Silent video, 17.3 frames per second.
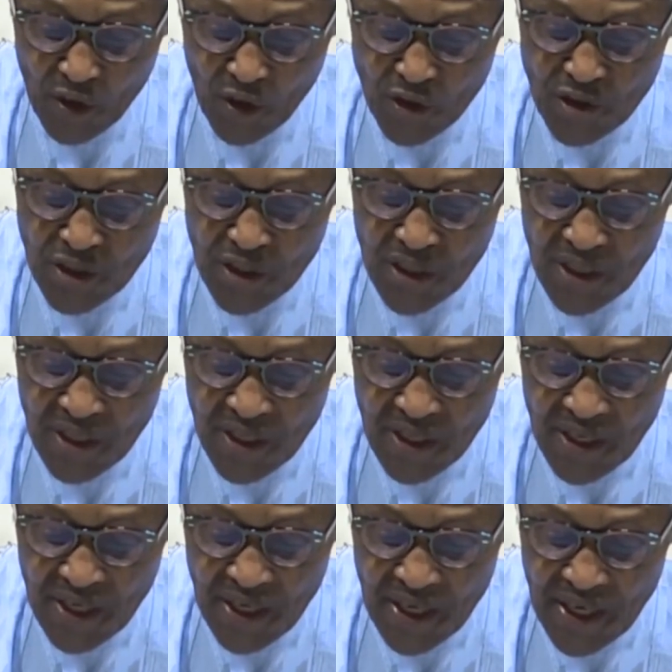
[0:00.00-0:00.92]
lot
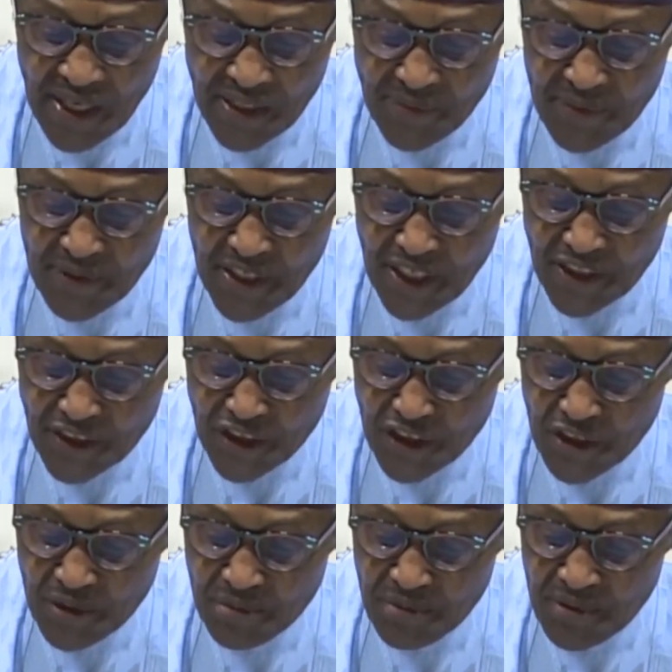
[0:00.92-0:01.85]
has been
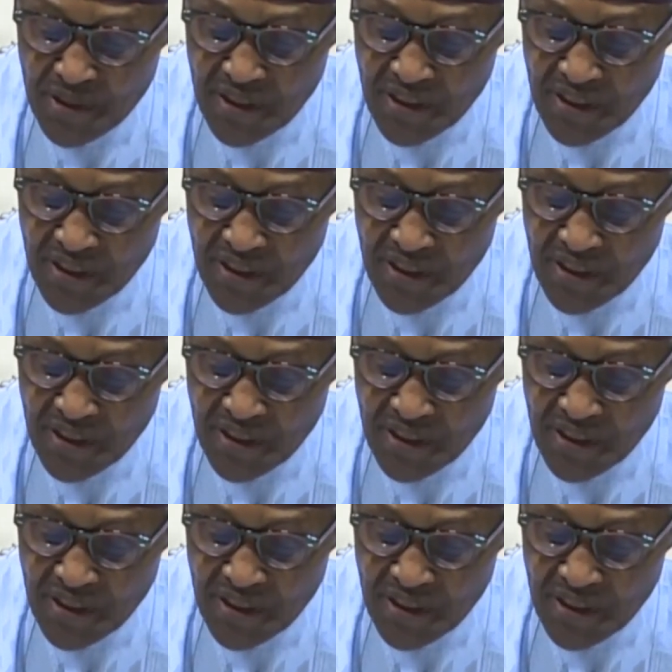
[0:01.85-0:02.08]
achieved